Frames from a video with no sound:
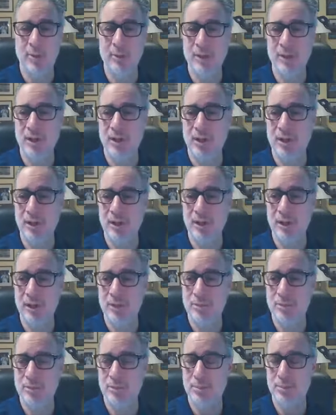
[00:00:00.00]
I mean, there are a lot
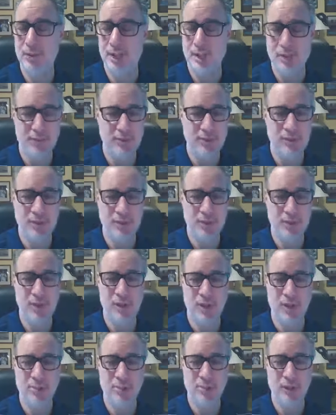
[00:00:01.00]
of places that you
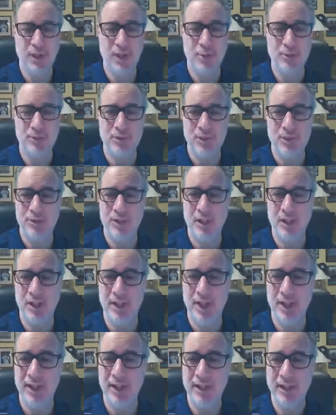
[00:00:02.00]
can pick up stuff
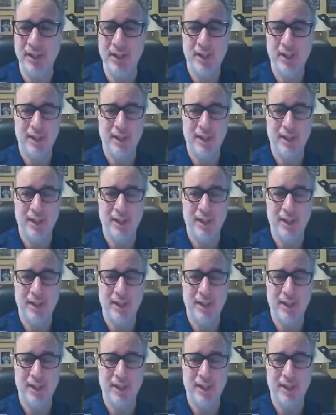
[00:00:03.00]
online.